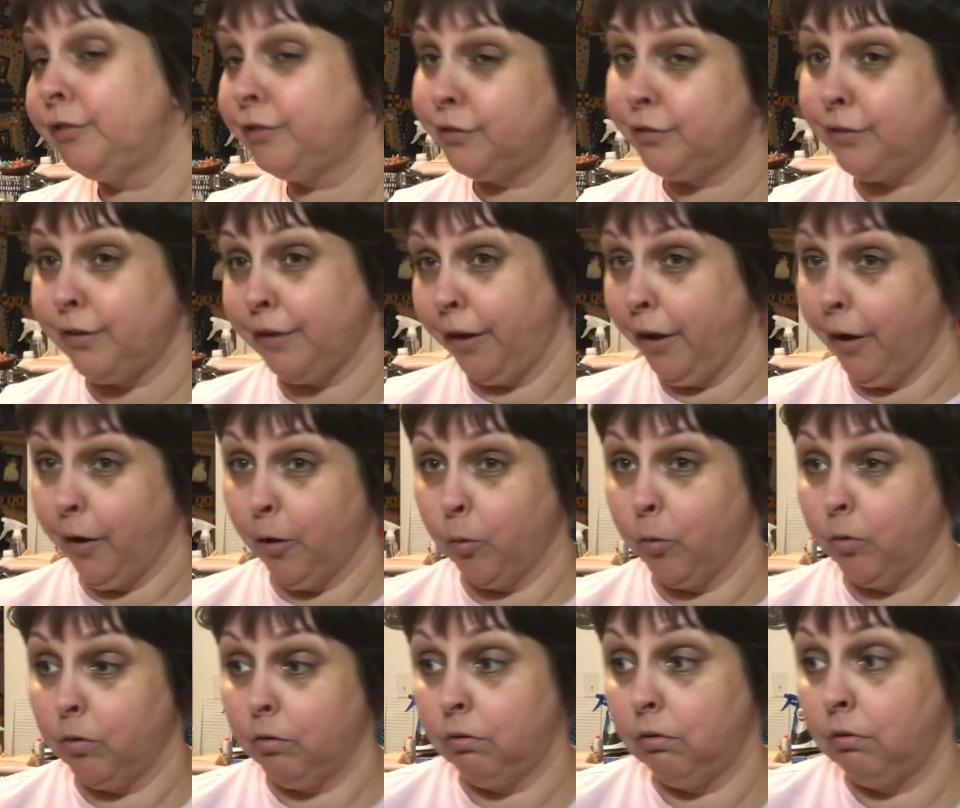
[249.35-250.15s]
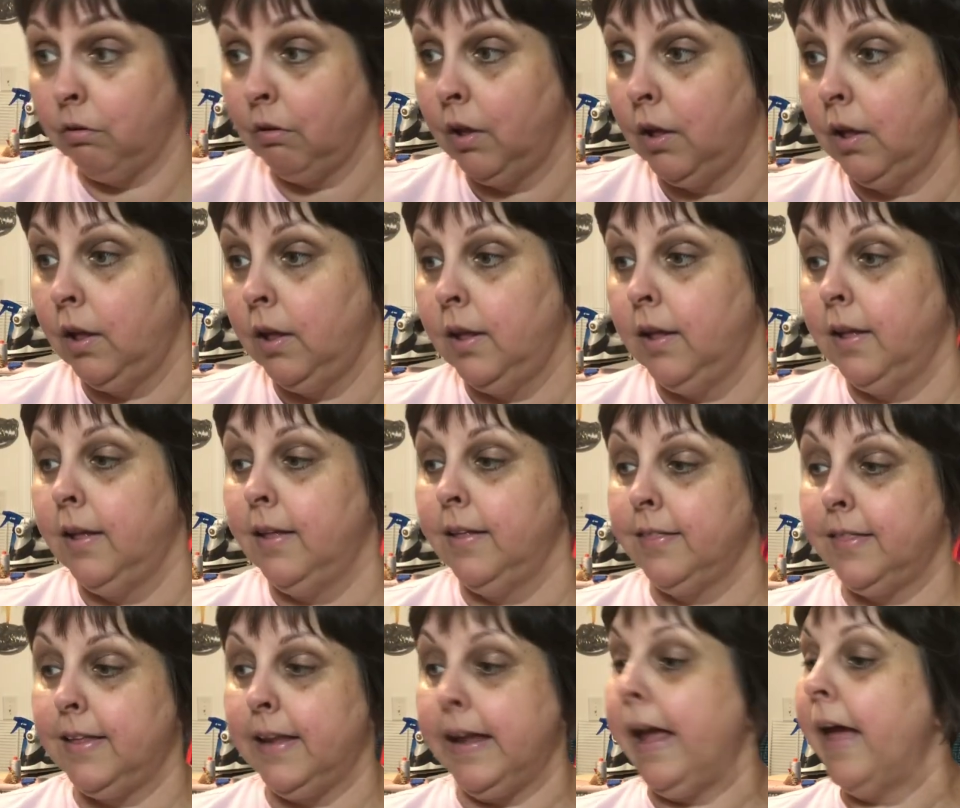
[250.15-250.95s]
So
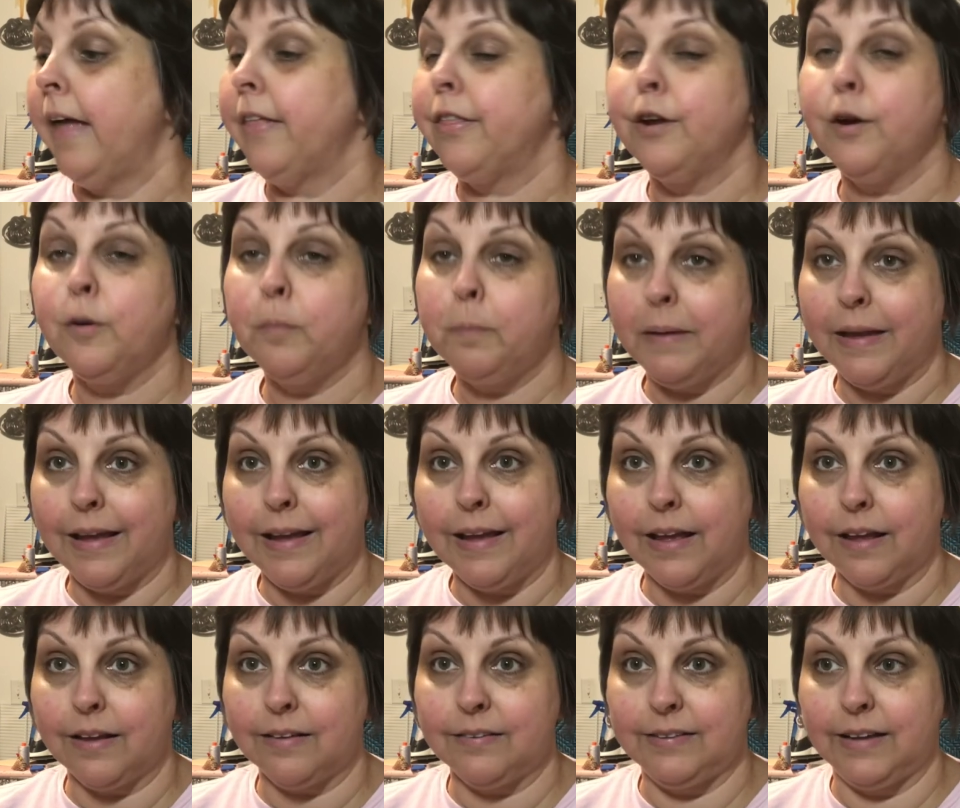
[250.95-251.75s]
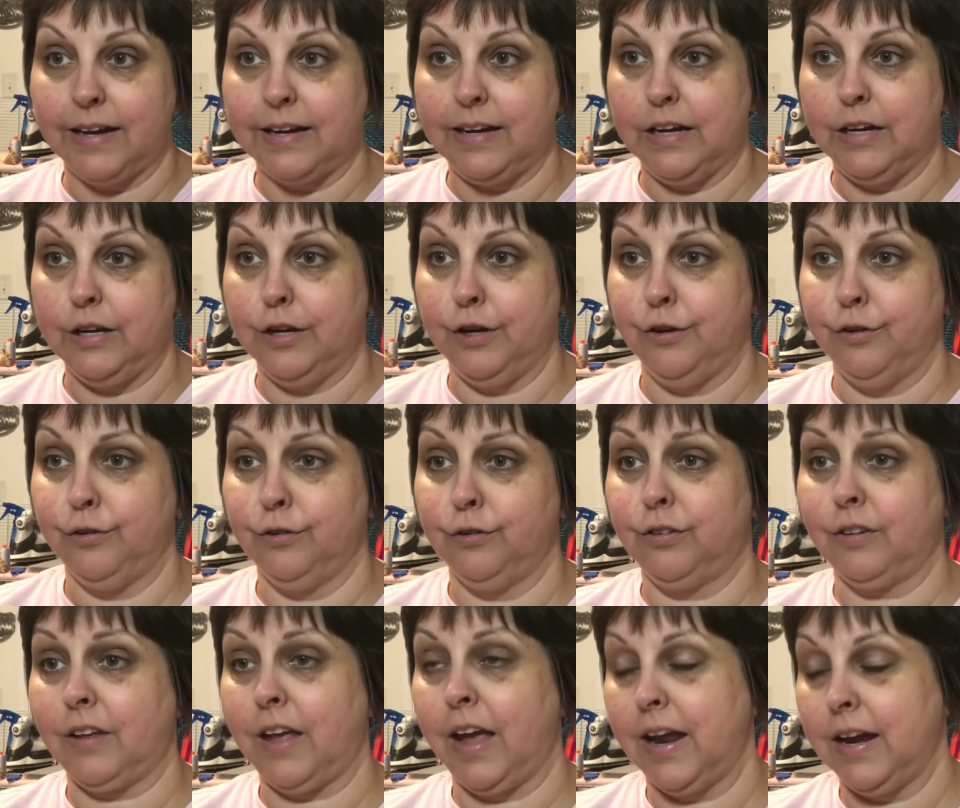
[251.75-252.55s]
the other big exciting
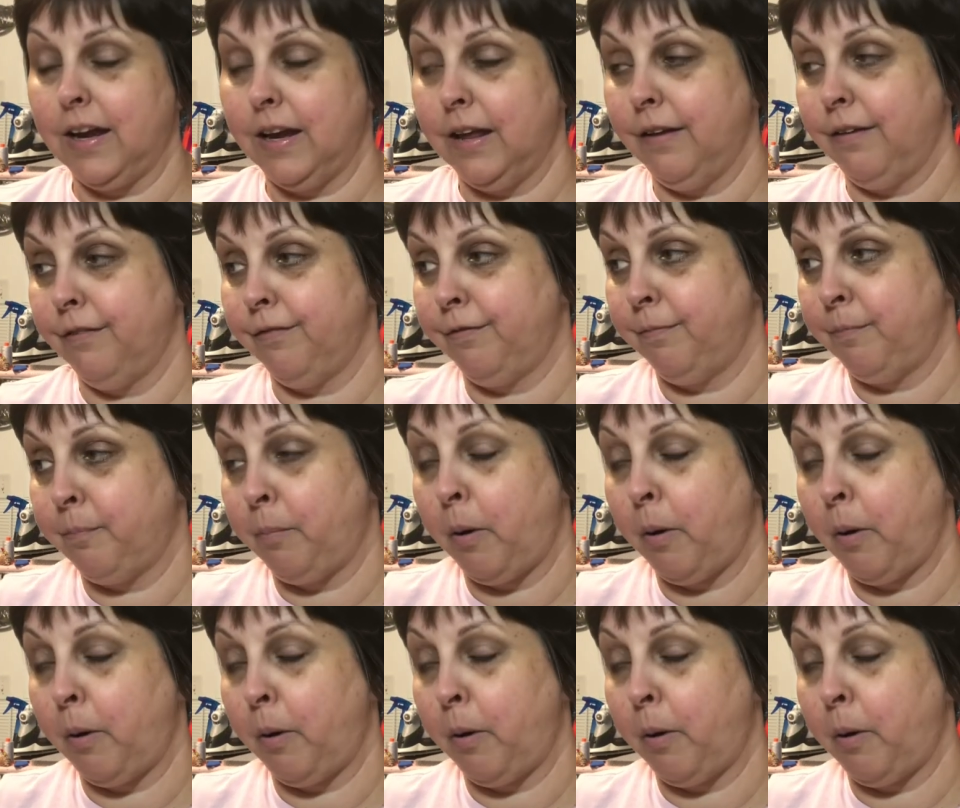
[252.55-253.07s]
news kind of